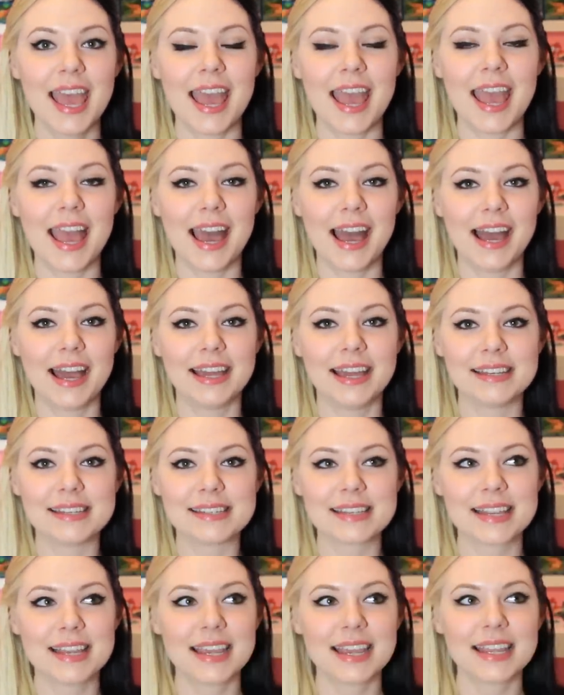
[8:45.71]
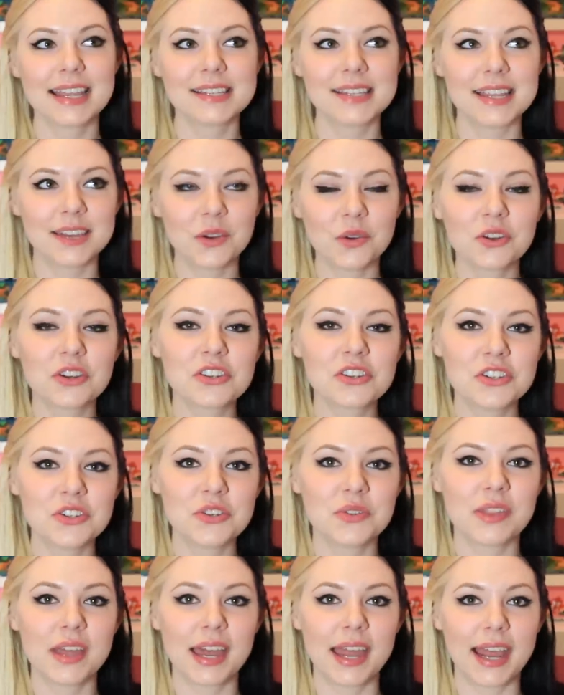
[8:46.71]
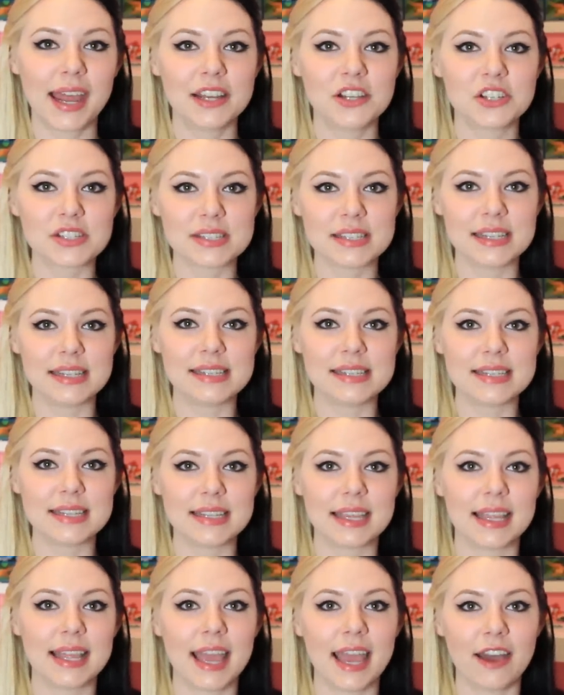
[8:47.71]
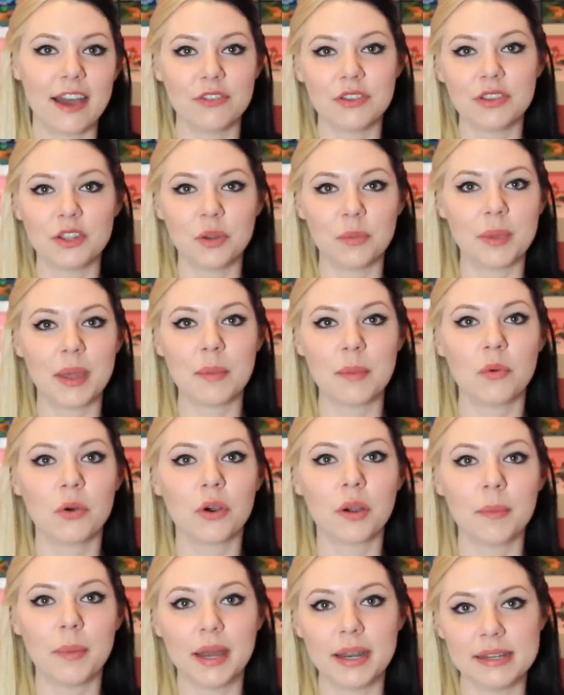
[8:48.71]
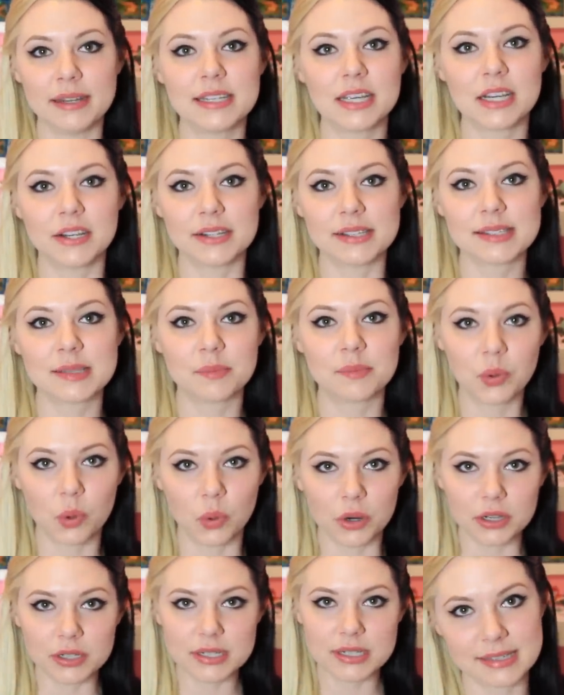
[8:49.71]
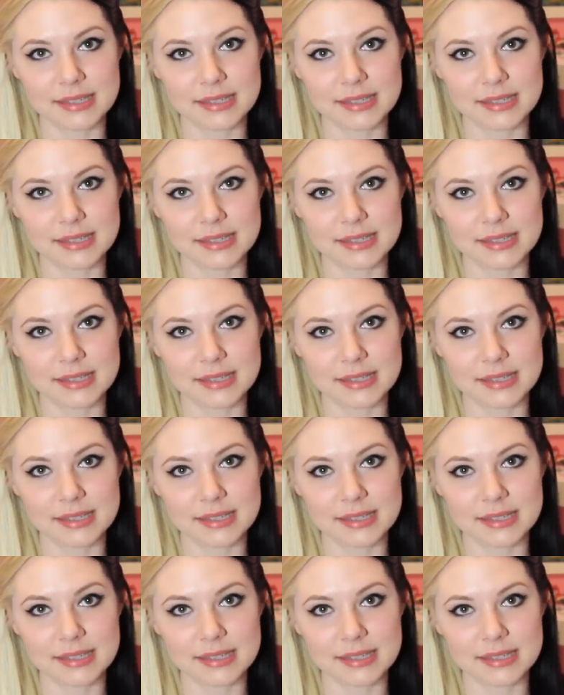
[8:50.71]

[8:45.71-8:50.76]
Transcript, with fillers: and in order to do that, I just need to have a little bit more monetary support.